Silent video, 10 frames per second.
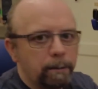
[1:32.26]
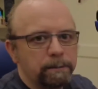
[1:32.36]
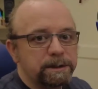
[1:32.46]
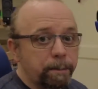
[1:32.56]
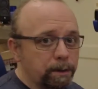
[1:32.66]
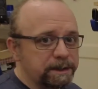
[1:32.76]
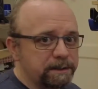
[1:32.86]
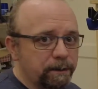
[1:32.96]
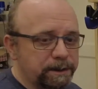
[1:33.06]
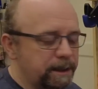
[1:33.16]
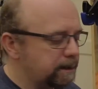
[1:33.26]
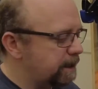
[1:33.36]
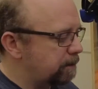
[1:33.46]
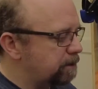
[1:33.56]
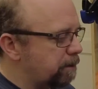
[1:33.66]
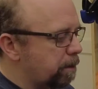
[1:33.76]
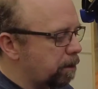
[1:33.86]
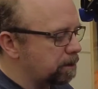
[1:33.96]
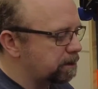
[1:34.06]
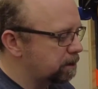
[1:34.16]
supports this functionality out of the
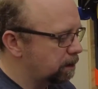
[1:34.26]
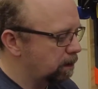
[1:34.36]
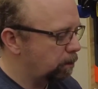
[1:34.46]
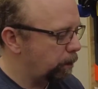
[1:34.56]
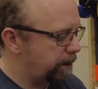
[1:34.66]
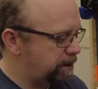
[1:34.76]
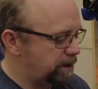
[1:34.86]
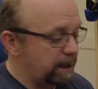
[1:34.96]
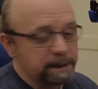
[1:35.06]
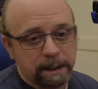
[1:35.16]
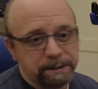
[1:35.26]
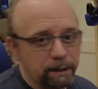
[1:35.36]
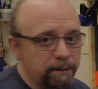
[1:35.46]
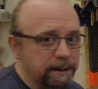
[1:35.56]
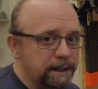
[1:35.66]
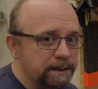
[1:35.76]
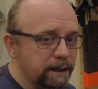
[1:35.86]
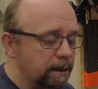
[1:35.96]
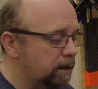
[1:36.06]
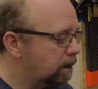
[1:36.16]
box, which is absolutely
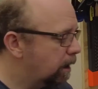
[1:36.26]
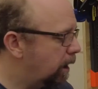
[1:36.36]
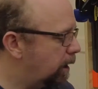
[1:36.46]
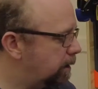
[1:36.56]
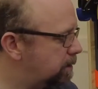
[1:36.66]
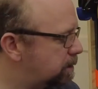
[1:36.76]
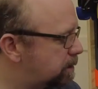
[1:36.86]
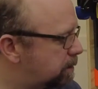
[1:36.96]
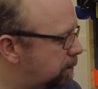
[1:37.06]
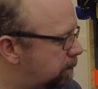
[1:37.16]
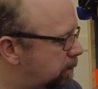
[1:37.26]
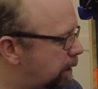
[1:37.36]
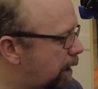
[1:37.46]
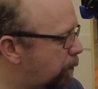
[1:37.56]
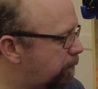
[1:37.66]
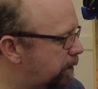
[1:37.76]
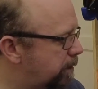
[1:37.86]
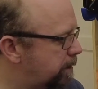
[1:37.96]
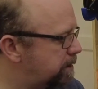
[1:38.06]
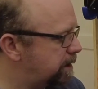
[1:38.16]
fantastic. And yeah, with
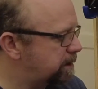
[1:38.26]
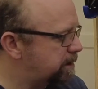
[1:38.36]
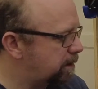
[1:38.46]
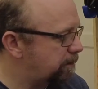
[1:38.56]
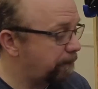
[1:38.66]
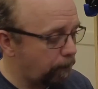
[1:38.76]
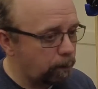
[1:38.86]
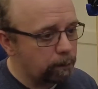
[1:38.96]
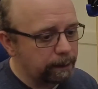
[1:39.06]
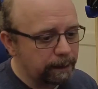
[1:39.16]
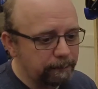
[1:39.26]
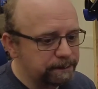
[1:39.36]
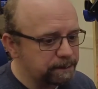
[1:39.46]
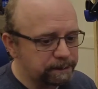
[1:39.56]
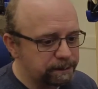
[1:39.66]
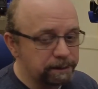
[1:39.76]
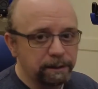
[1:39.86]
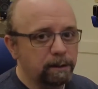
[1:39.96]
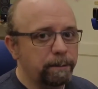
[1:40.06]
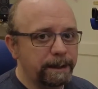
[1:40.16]
the Teensy 4, it gives us just
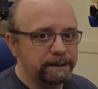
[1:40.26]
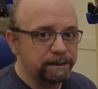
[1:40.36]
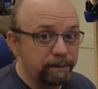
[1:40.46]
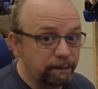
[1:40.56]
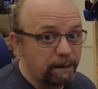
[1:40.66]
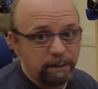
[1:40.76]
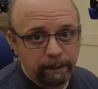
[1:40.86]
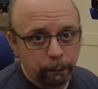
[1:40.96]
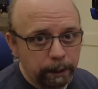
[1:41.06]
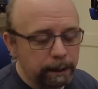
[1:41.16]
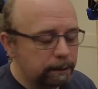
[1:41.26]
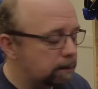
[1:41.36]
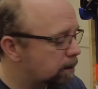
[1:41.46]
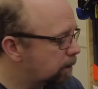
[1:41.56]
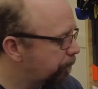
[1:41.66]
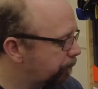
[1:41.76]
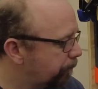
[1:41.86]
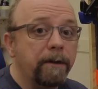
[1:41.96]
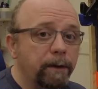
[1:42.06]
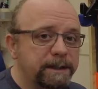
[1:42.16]
enough pins for everything we need.
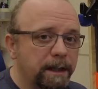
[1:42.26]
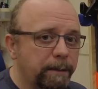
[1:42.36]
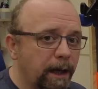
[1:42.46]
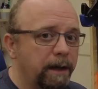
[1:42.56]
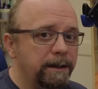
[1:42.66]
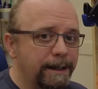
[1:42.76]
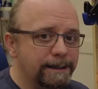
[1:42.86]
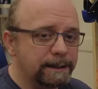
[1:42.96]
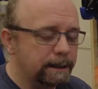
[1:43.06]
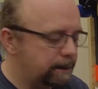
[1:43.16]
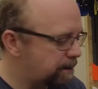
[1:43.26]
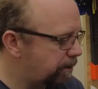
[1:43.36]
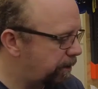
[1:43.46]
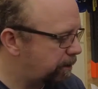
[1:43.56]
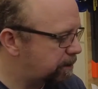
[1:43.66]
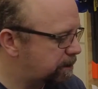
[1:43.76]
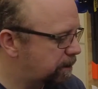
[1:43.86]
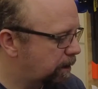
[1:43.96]
The reasoning behind this is that